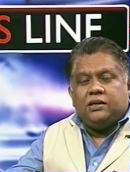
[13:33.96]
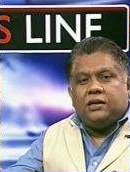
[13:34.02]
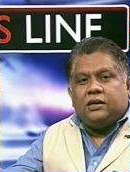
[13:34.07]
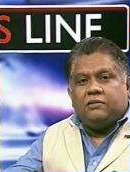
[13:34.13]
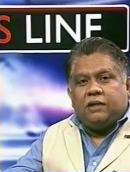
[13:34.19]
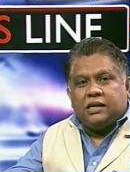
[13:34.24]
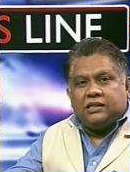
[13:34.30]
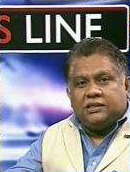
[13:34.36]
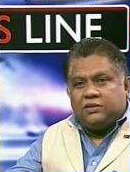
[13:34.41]
uh,
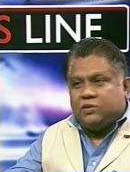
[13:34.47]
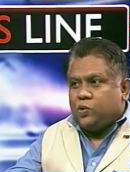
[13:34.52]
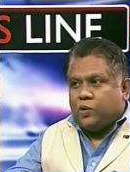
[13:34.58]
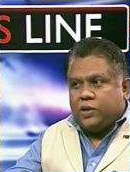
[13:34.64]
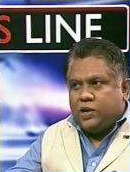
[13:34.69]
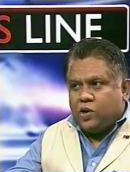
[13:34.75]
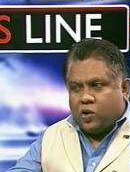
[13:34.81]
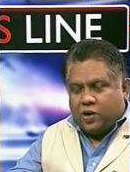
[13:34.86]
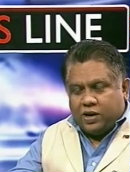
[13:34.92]
while it's
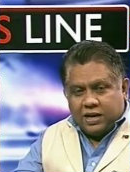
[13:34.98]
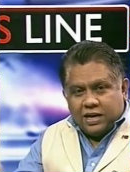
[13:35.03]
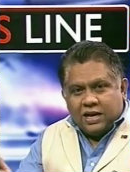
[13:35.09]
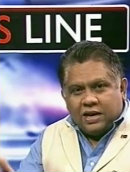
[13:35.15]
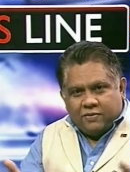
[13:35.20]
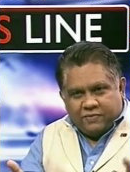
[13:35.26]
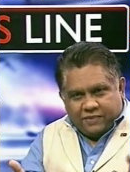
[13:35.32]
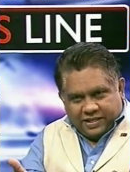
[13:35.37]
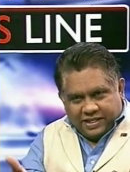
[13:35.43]
going on,
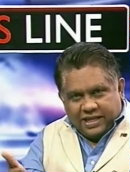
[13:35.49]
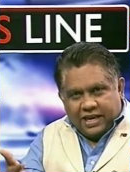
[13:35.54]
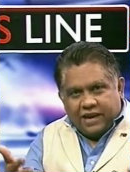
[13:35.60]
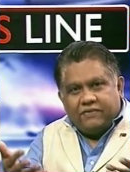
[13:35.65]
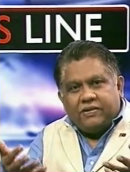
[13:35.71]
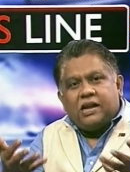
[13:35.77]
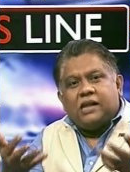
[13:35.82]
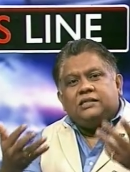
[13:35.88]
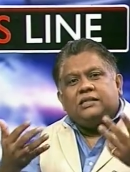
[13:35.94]
with the
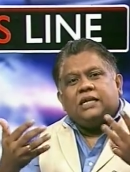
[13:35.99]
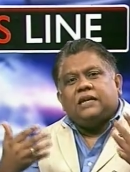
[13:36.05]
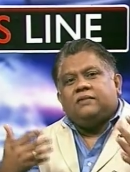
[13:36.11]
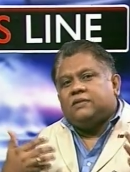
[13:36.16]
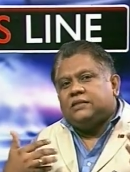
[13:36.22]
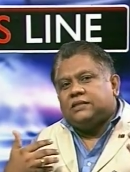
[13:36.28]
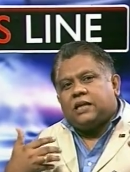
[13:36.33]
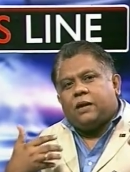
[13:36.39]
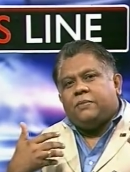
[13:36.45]
evidence
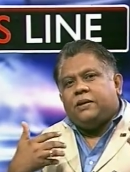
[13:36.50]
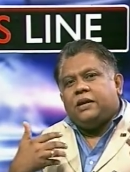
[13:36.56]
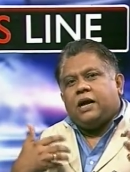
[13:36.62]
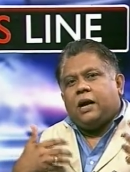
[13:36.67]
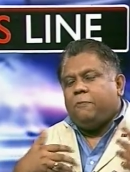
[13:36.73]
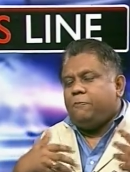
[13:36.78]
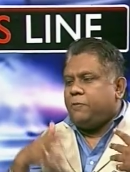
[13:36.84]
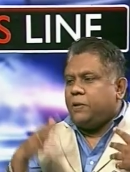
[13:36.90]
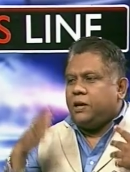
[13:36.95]
that was coming
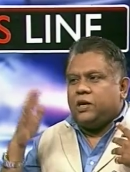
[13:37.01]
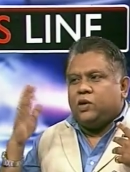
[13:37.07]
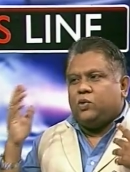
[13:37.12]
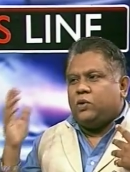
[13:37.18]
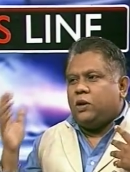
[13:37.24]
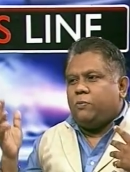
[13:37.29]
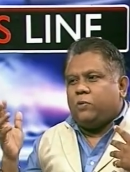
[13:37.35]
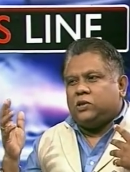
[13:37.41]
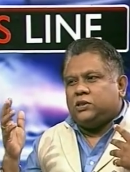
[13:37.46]
up, uh, you
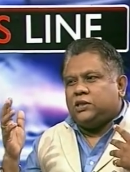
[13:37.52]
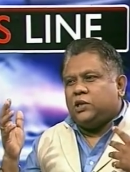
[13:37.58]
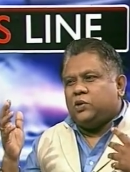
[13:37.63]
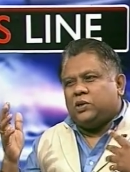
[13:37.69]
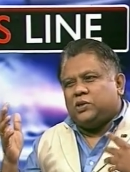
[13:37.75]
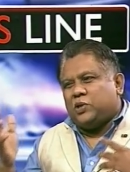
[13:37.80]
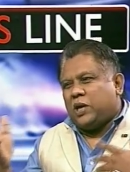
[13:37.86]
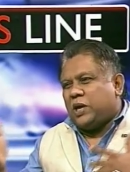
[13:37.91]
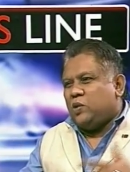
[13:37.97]
could have
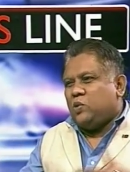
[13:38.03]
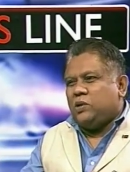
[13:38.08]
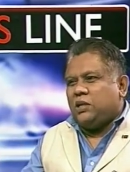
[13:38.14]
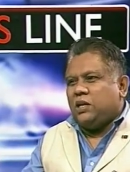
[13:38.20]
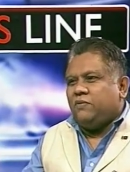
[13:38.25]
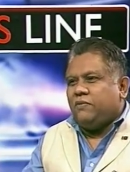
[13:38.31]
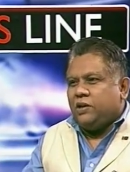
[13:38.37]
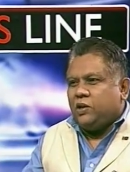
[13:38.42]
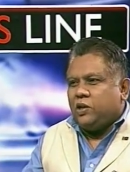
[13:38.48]
prosecuted. us. I don't
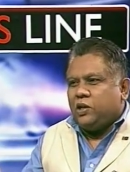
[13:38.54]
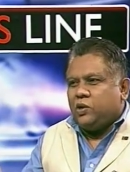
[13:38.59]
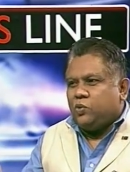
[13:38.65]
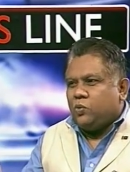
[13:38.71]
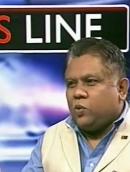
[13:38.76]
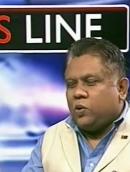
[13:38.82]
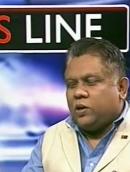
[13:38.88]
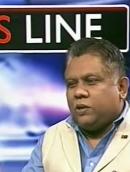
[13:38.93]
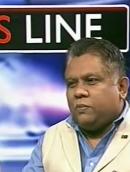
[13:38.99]
think yeah. you need
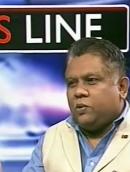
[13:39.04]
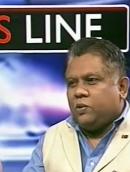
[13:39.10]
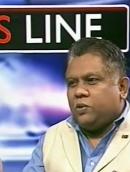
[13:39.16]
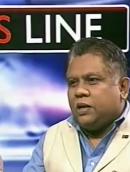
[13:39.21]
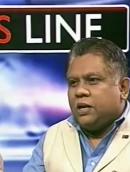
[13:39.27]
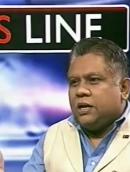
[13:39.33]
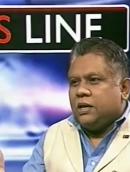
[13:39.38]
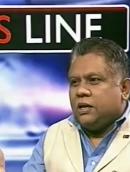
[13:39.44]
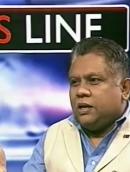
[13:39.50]
to worry about.
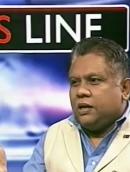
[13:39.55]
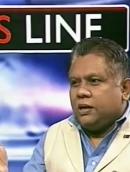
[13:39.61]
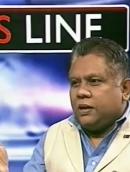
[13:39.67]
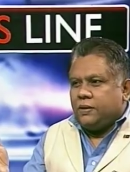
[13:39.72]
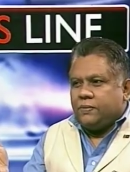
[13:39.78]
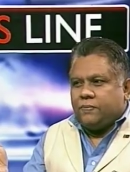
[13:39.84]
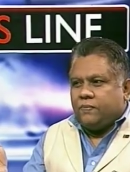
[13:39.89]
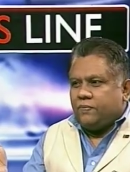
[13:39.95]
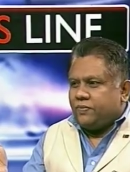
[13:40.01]
Not, not uh,
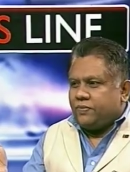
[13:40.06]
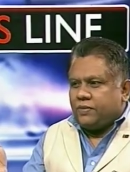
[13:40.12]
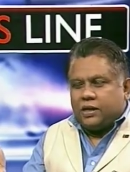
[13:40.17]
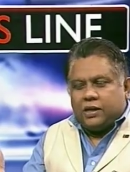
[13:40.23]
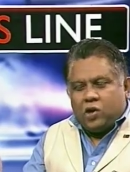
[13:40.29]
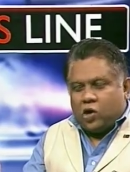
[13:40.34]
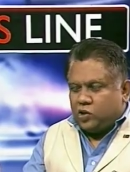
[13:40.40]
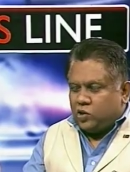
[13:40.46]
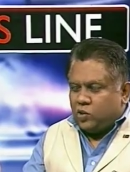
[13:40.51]
worry too
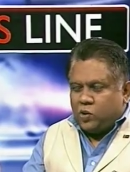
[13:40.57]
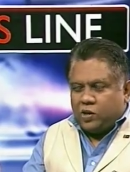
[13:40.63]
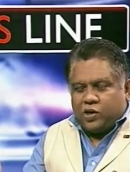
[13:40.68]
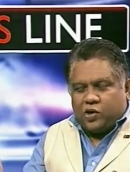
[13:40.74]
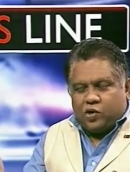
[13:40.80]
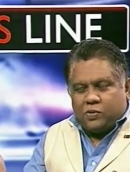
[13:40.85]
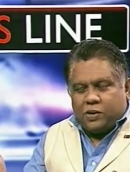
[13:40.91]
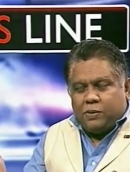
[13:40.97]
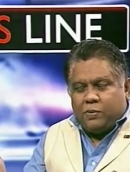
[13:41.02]
much. Not to
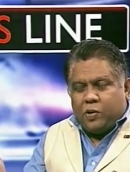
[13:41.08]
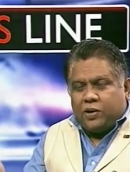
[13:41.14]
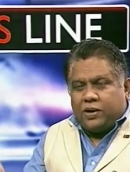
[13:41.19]
worry too much. But,